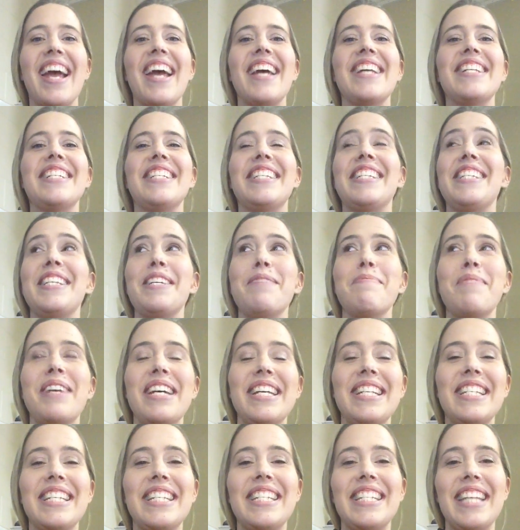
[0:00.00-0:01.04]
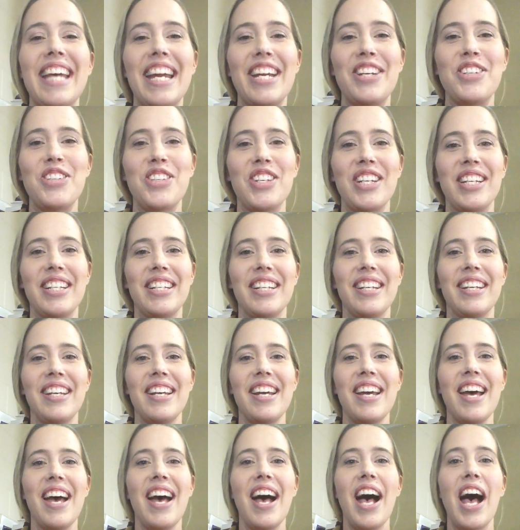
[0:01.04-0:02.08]
and cementation.
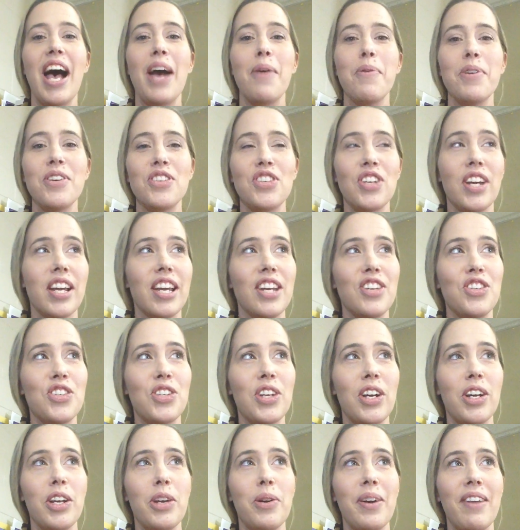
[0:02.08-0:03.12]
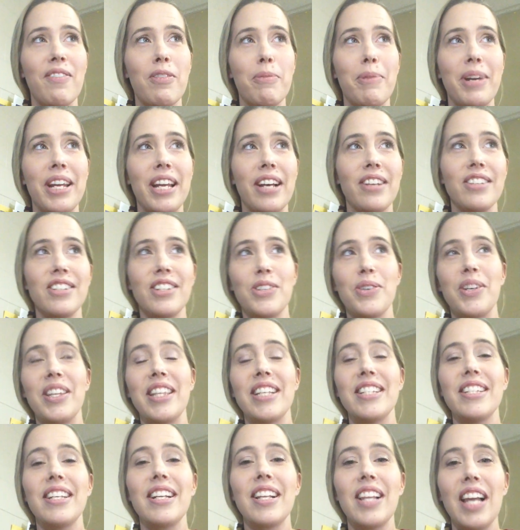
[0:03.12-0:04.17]
I wish I could show you everybody else doing
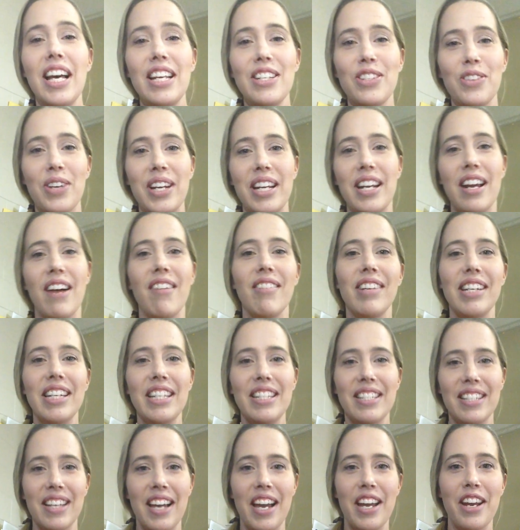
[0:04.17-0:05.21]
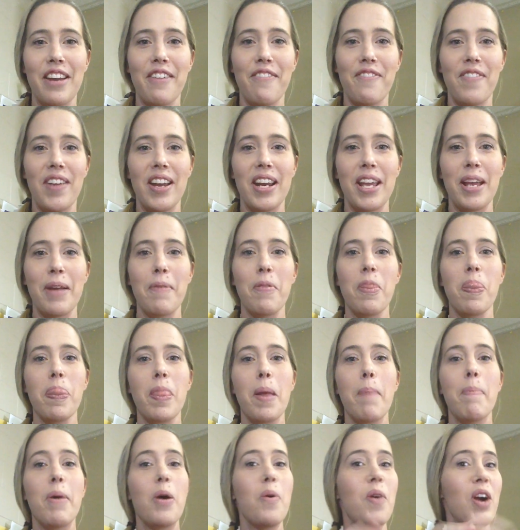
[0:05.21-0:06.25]
this in class right now. It's kind of funny.
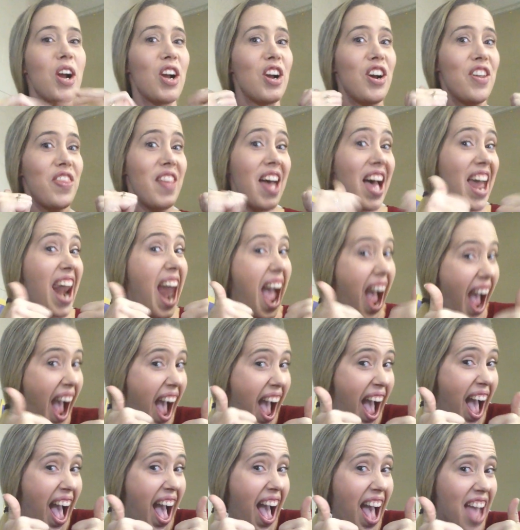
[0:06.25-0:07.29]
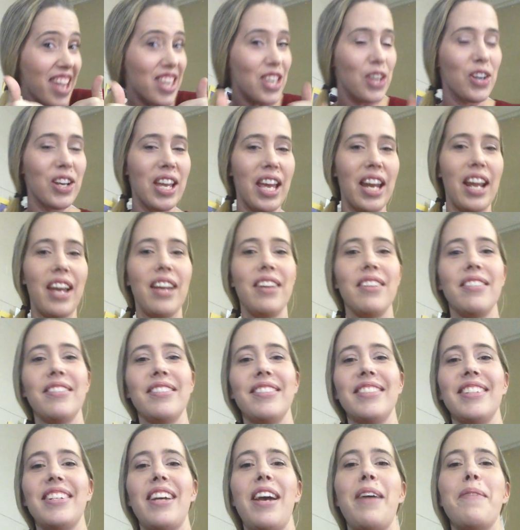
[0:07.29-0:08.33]
But work on that. You'll get it.
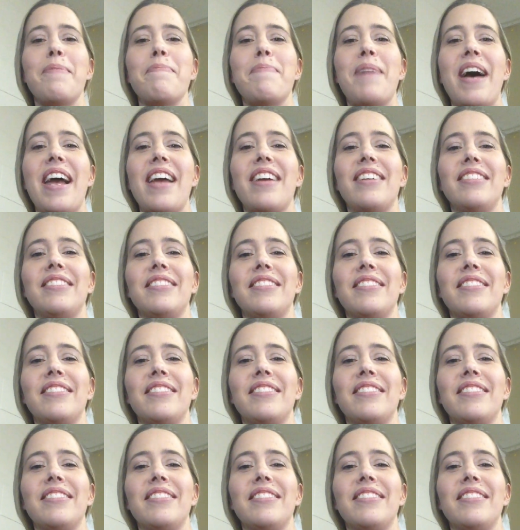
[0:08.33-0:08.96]
Okay, bye.